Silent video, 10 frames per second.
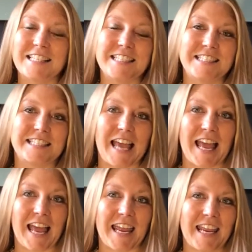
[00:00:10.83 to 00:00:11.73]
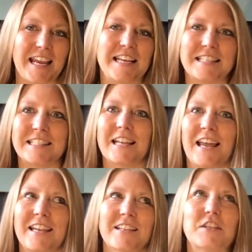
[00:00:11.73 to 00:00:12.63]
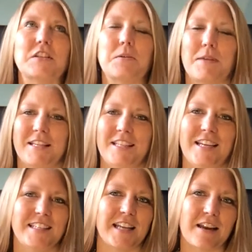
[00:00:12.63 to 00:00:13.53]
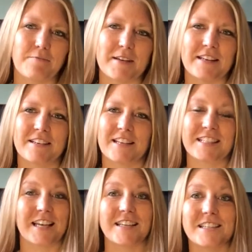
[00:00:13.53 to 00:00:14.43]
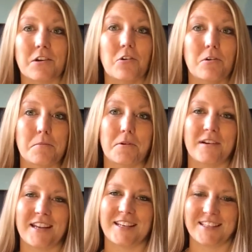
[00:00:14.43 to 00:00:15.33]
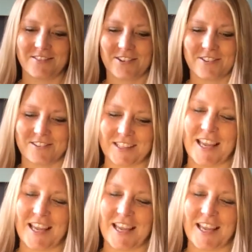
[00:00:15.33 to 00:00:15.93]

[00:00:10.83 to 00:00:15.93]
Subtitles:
today is super excited. I've been excited all morning to record